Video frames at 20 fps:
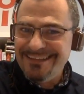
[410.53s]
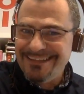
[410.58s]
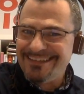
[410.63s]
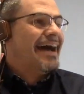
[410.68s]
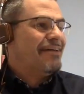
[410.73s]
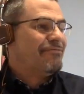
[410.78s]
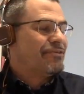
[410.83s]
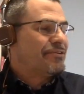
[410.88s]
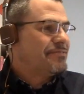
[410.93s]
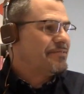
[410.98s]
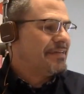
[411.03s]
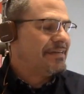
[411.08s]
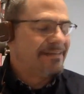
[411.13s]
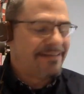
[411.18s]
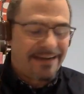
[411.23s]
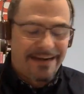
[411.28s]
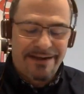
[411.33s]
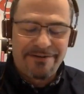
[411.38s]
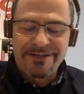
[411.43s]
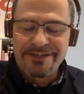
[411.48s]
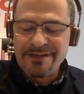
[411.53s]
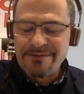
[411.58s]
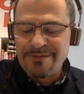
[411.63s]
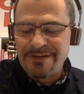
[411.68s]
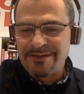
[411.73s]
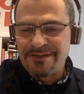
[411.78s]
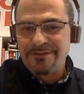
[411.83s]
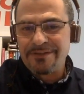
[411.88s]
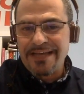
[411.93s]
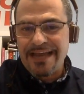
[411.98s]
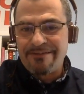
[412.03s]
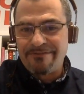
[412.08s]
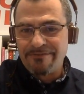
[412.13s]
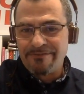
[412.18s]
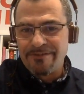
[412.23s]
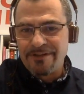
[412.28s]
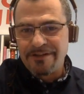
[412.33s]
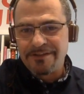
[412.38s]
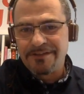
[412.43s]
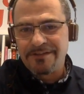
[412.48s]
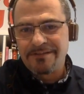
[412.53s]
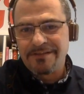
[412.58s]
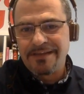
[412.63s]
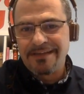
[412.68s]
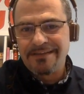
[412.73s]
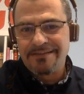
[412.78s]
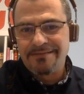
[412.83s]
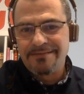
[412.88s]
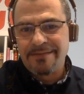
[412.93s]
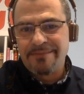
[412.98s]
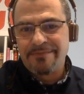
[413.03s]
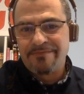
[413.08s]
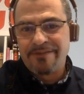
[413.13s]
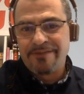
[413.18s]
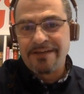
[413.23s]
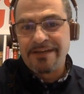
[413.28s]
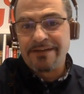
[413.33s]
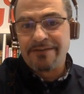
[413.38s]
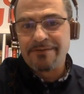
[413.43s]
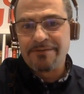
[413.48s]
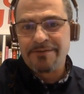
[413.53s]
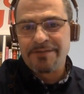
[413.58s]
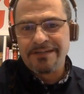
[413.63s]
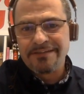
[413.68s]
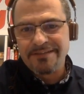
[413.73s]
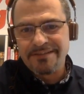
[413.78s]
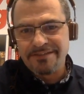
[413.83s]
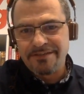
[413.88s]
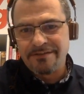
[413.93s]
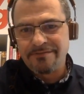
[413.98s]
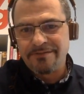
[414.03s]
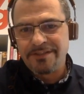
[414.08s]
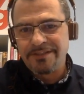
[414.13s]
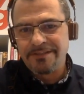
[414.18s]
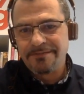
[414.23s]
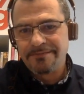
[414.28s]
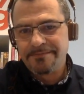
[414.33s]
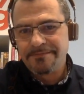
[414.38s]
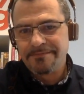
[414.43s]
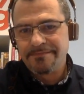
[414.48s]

I've worked with an Irish company called Evervault. They provide encryption as a service.